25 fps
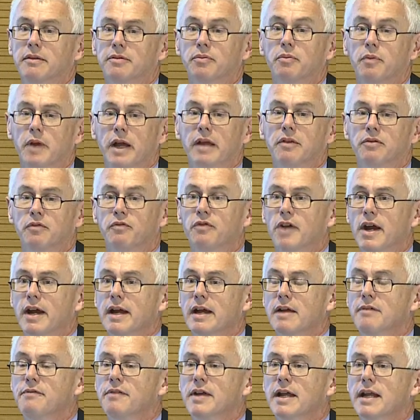it's, it's very
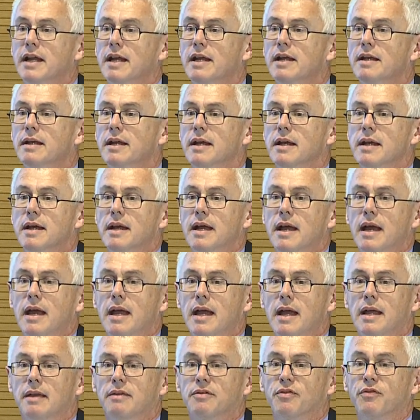convenient
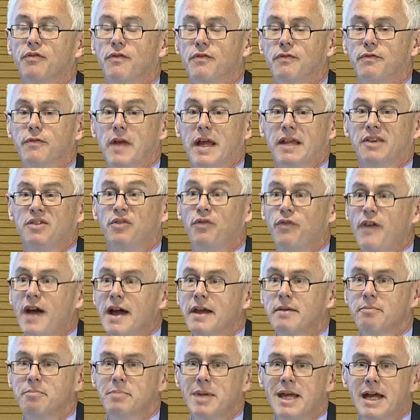it's it's
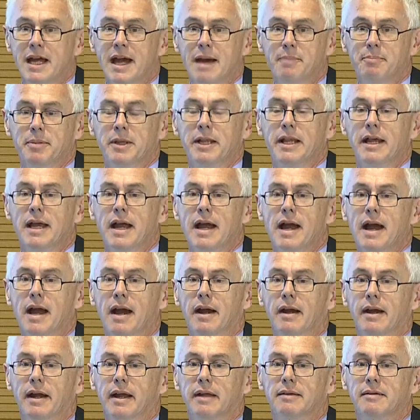fun being up in the
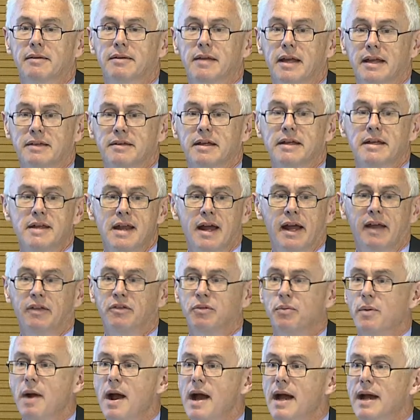air. It's it's a
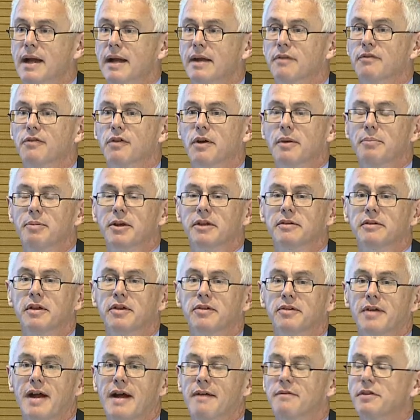nice ride, and for a
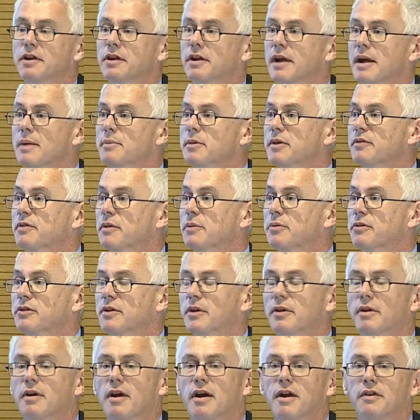business traveler coming from
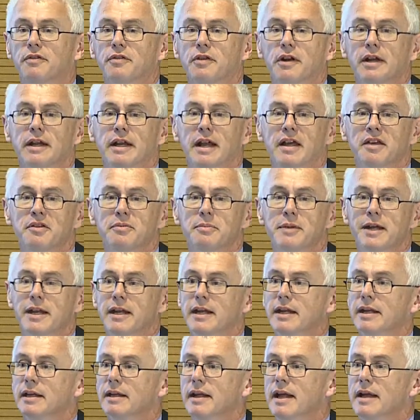Stuttgart for a day's
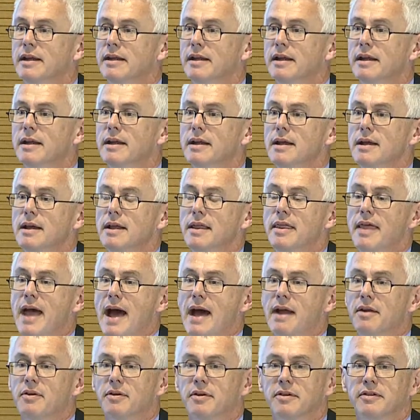meeting in London,
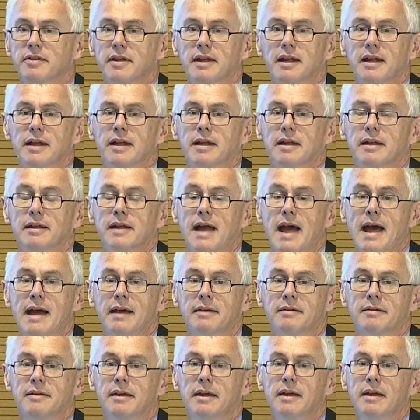that or sitting in a
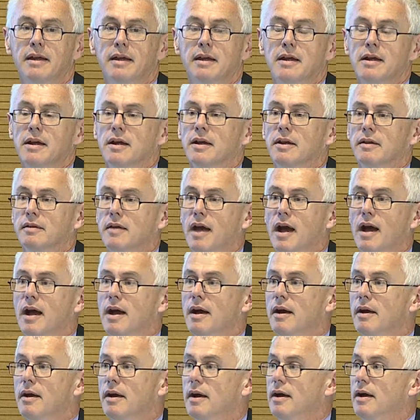taxi.
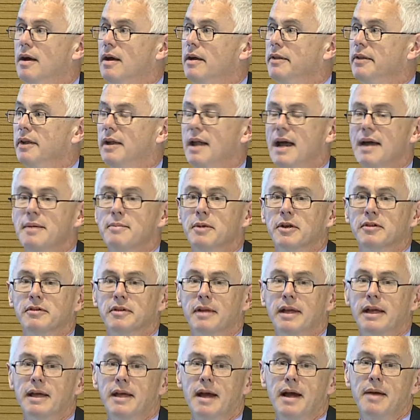Uh, on the Limehouse
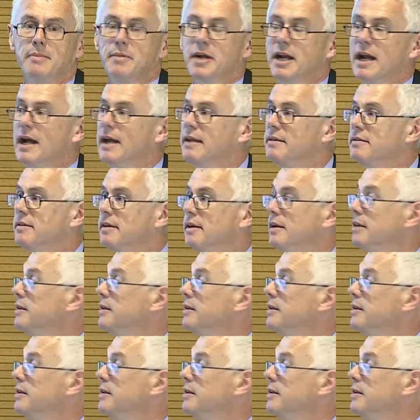Link, I mean, I'd sit